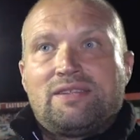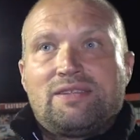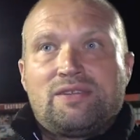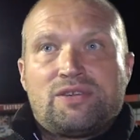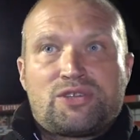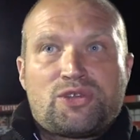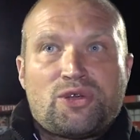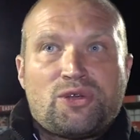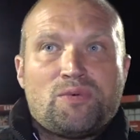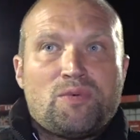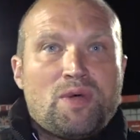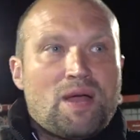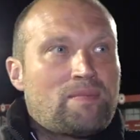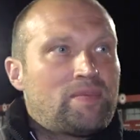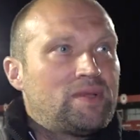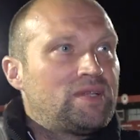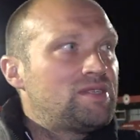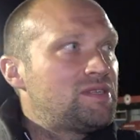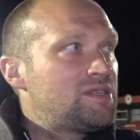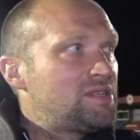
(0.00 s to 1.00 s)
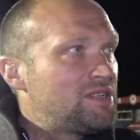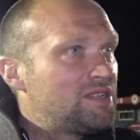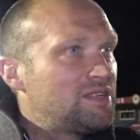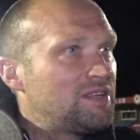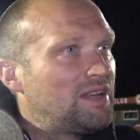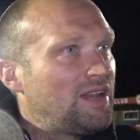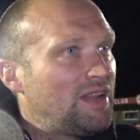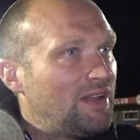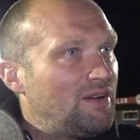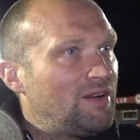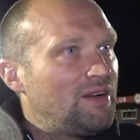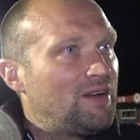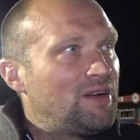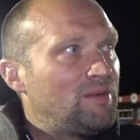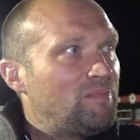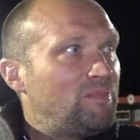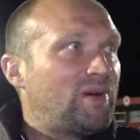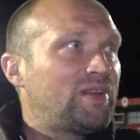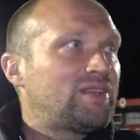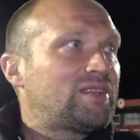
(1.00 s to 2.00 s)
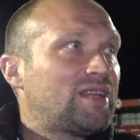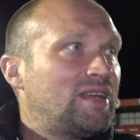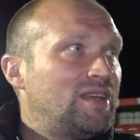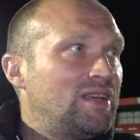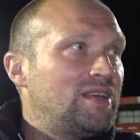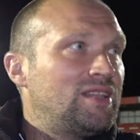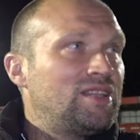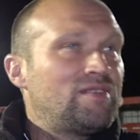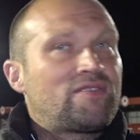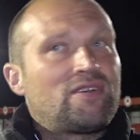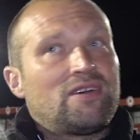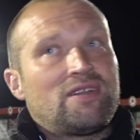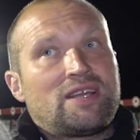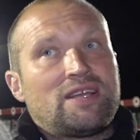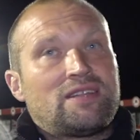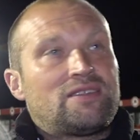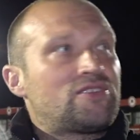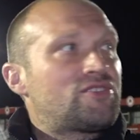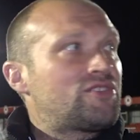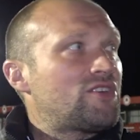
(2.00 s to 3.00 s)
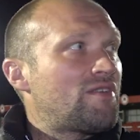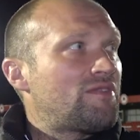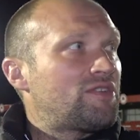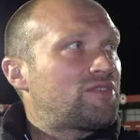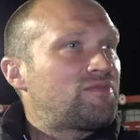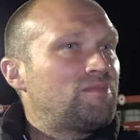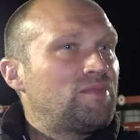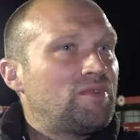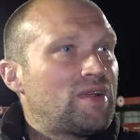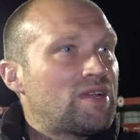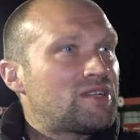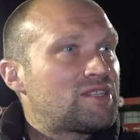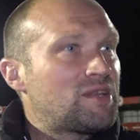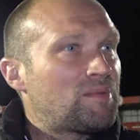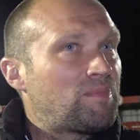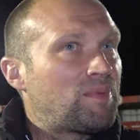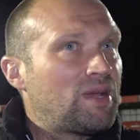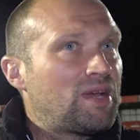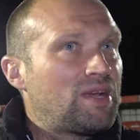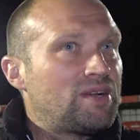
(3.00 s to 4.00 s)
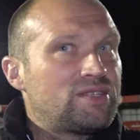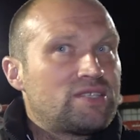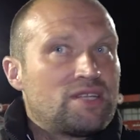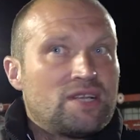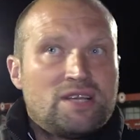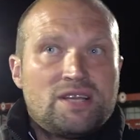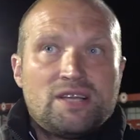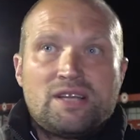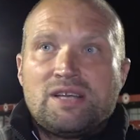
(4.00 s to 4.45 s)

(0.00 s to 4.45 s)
they're two weapons, and they are, but they've got to get the service from the rest of the players.